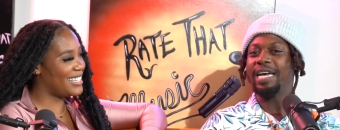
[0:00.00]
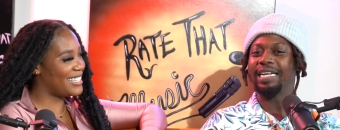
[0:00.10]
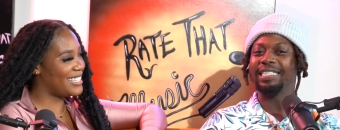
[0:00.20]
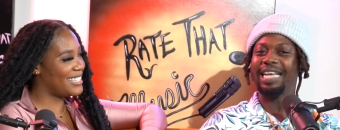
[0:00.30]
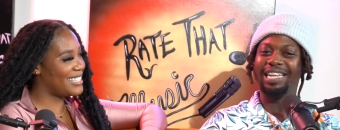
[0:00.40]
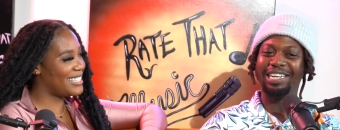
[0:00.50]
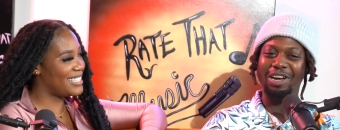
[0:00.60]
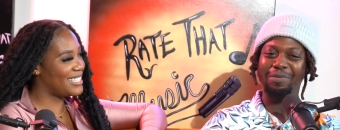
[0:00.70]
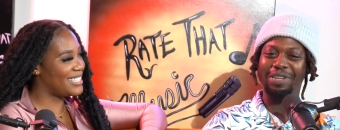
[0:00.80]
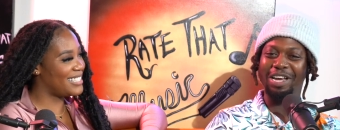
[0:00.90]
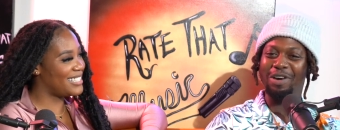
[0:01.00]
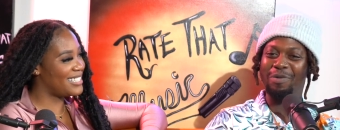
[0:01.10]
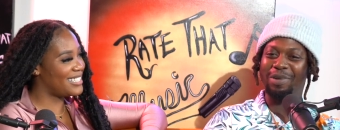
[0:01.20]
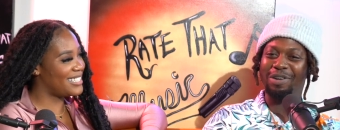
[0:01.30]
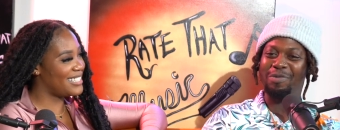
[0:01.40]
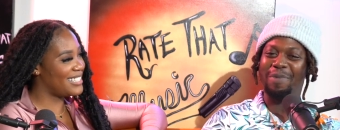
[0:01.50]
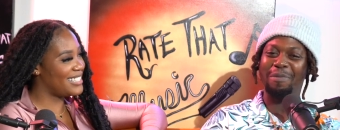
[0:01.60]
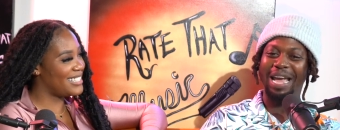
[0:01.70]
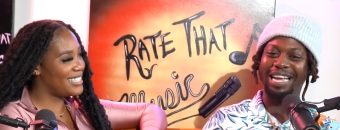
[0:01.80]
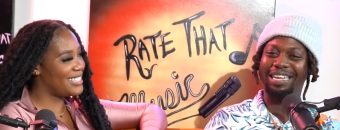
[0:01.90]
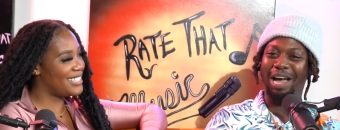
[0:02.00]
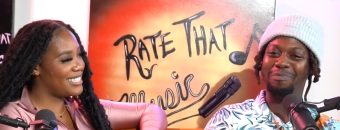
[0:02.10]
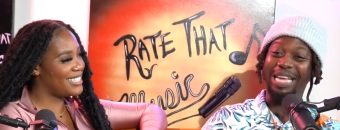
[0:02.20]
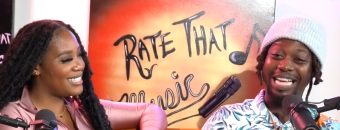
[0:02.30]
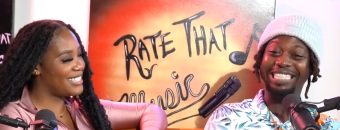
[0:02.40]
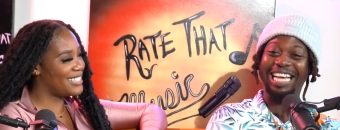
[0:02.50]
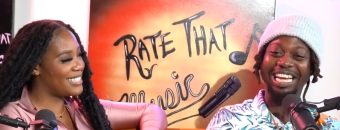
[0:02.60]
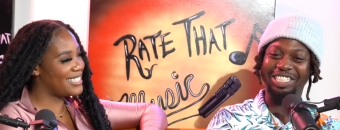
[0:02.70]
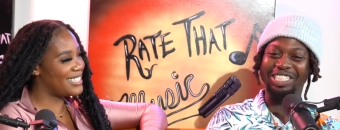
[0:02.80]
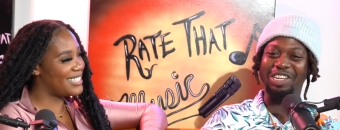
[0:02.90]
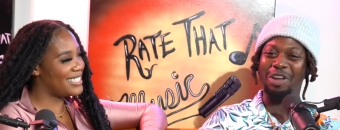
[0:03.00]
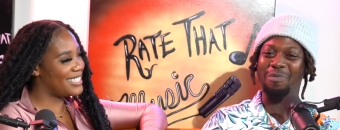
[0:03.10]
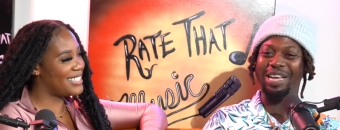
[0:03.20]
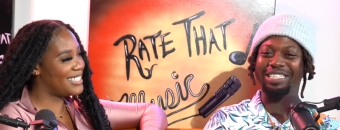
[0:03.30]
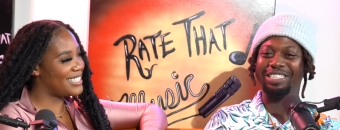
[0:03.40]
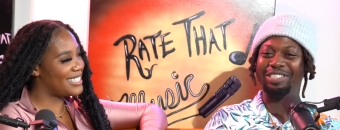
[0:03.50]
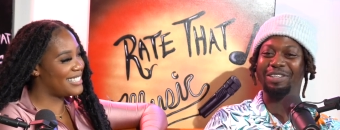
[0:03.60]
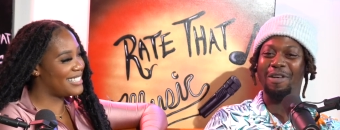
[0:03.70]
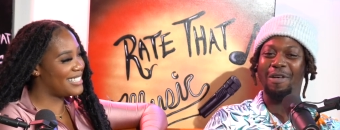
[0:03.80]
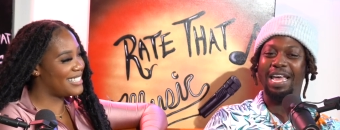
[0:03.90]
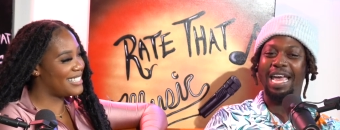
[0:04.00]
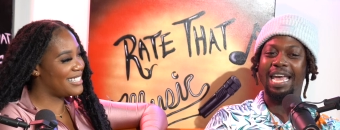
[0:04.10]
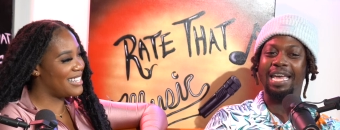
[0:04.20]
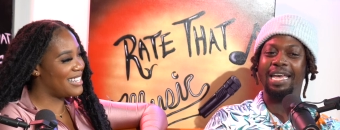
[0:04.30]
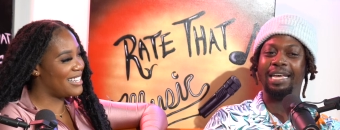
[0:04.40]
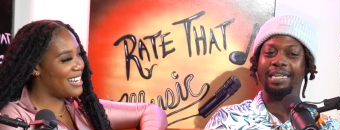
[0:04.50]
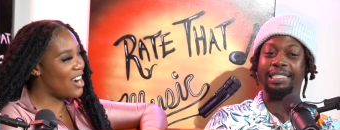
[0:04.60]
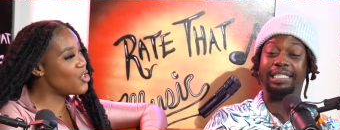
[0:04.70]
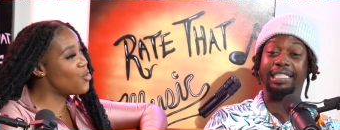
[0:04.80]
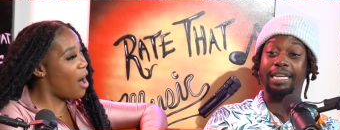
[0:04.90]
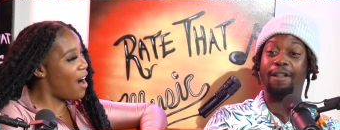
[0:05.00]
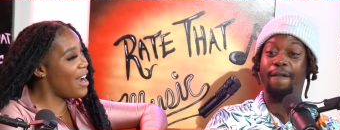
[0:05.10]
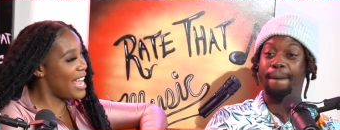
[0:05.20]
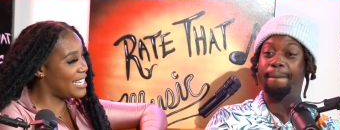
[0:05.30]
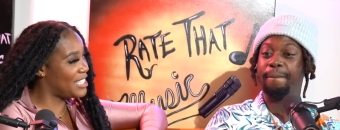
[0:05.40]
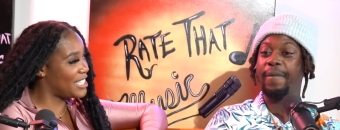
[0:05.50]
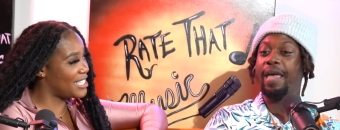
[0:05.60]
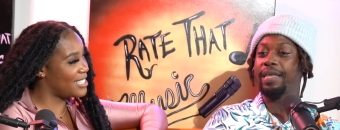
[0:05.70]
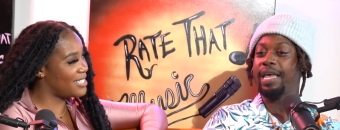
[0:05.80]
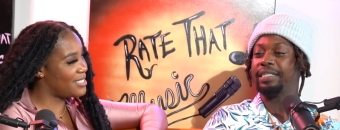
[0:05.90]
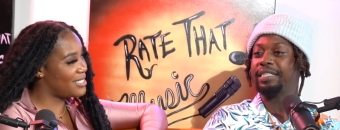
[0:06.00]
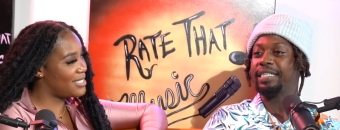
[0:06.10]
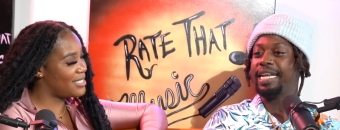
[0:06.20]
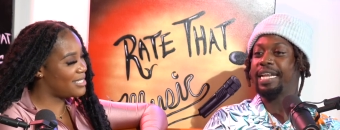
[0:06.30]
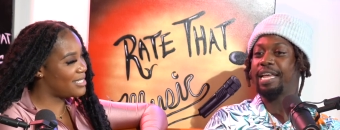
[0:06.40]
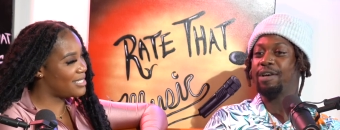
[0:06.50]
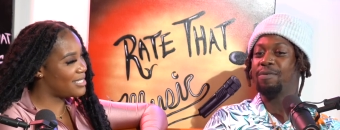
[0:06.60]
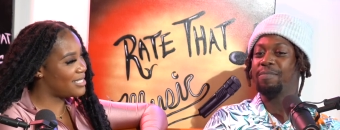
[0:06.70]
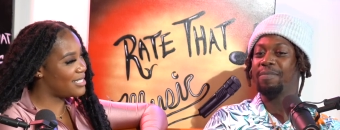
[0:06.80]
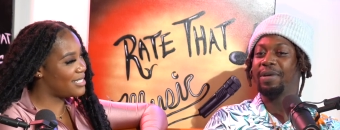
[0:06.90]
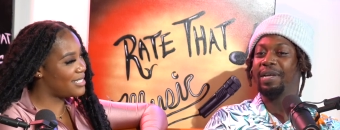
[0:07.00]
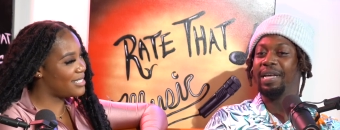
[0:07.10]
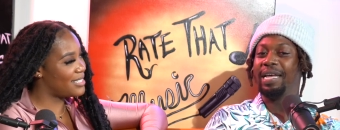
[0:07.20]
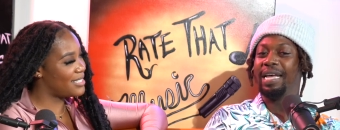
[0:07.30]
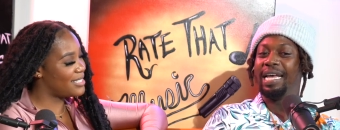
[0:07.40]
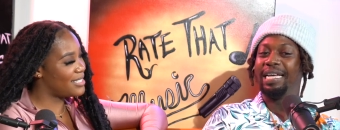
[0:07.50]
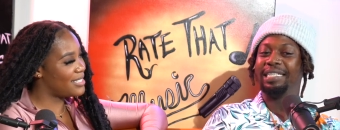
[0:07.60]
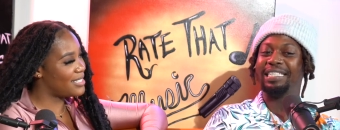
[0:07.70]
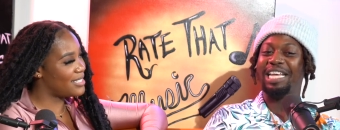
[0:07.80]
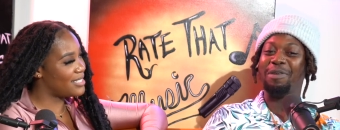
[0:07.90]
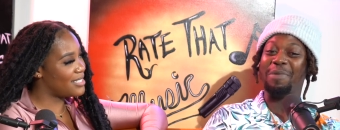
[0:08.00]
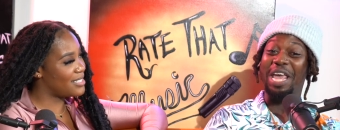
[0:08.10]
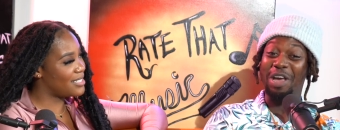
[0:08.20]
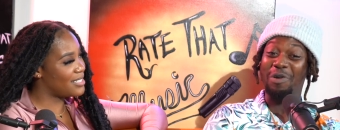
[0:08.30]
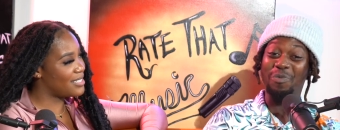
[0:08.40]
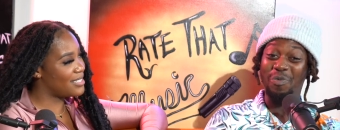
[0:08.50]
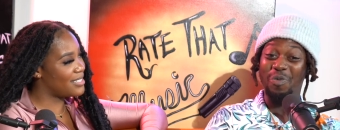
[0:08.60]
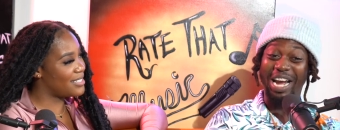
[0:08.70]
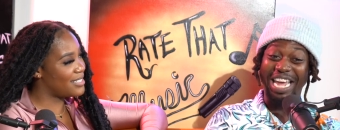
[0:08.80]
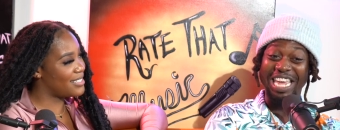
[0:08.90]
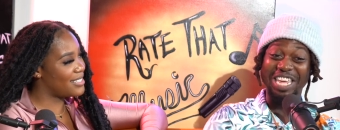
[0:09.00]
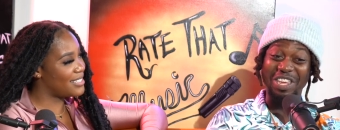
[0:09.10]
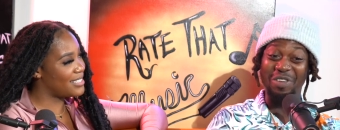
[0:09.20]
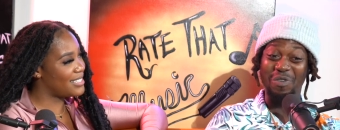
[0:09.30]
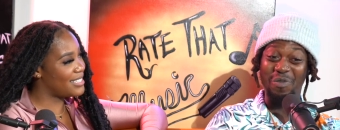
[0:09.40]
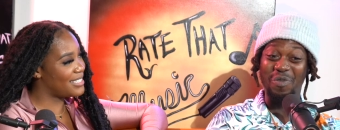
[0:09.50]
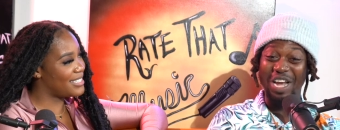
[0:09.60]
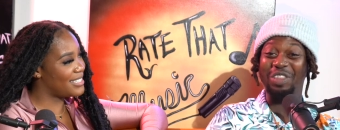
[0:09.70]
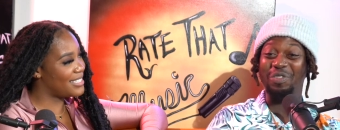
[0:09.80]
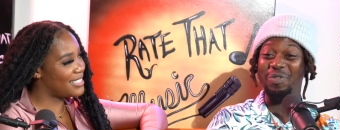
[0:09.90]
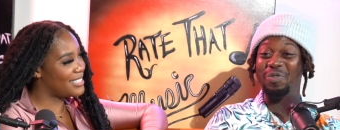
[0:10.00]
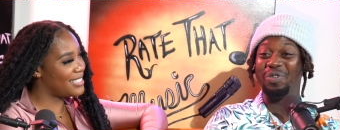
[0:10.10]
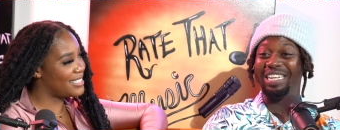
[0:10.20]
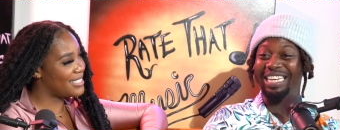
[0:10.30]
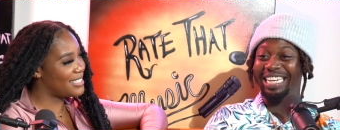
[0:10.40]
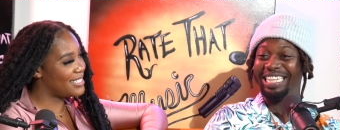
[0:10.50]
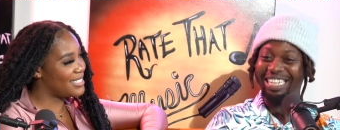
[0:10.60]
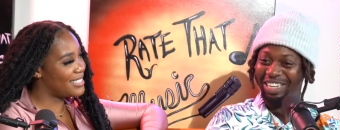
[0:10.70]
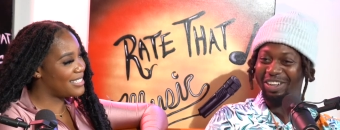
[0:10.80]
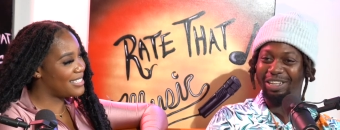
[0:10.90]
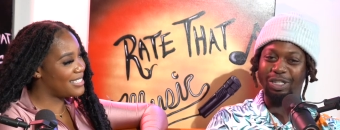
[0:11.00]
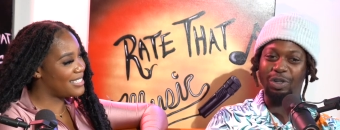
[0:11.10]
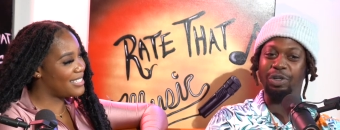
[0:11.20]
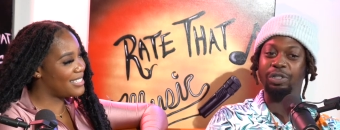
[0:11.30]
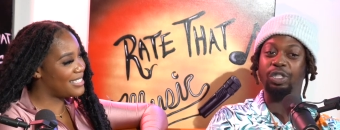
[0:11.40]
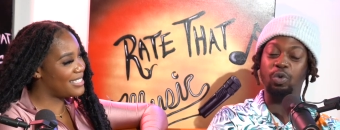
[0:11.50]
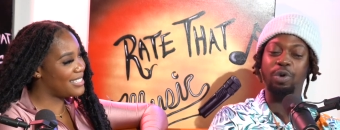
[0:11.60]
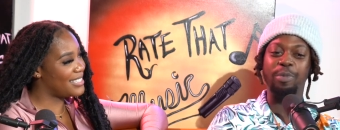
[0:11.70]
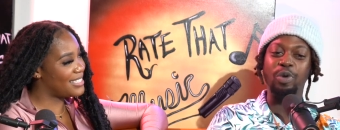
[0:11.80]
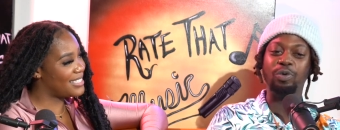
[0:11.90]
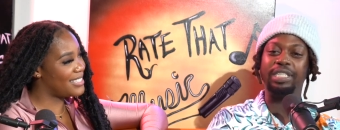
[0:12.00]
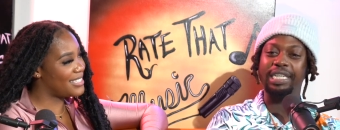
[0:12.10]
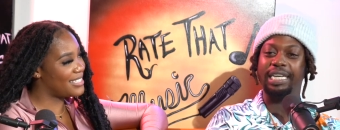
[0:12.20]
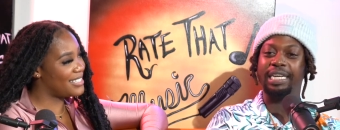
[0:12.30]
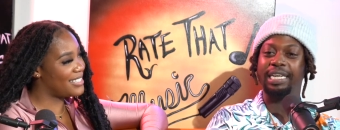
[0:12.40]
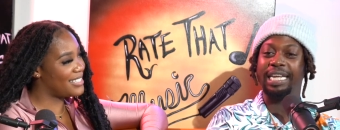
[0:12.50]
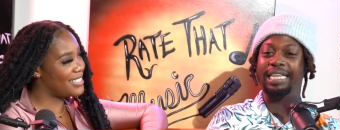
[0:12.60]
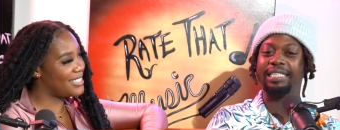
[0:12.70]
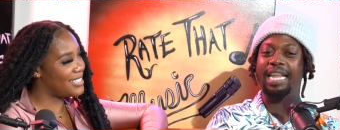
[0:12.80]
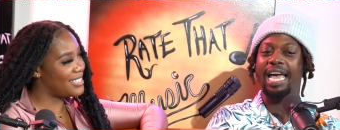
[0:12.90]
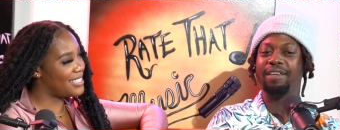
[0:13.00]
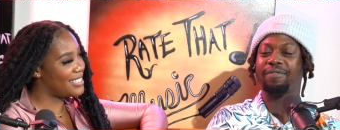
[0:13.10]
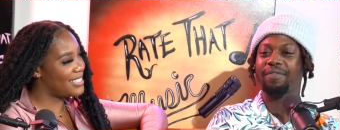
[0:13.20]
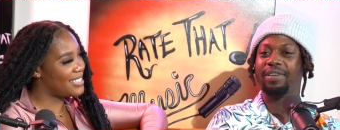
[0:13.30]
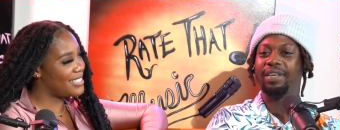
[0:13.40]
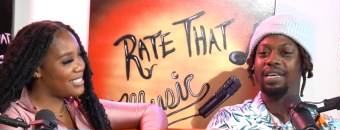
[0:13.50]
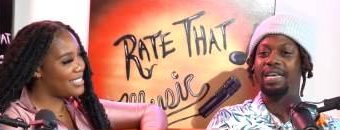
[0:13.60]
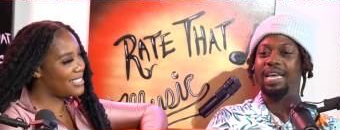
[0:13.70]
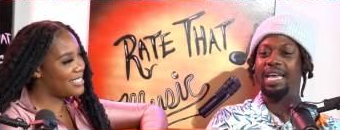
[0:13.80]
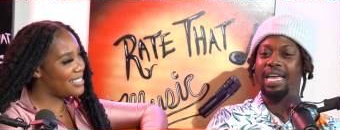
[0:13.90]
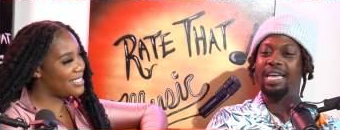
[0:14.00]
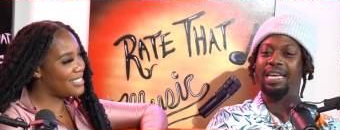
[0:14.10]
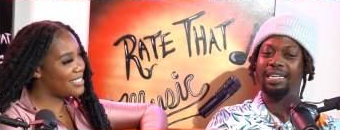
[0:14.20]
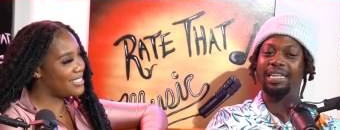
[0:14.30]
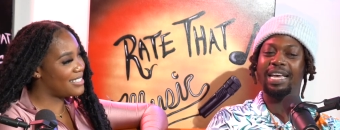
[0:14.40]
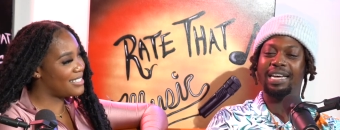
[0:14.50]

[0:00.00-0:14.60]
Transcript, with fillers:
Speaker 1: Yeah, cause I look up to him. Um, I'm ha- I'm he's Haitian and I'm Haitian, and oh, you see, are Haitian. Yeah, yeah. Seeing him, seeing him, what he went through through the, through the music and his life, and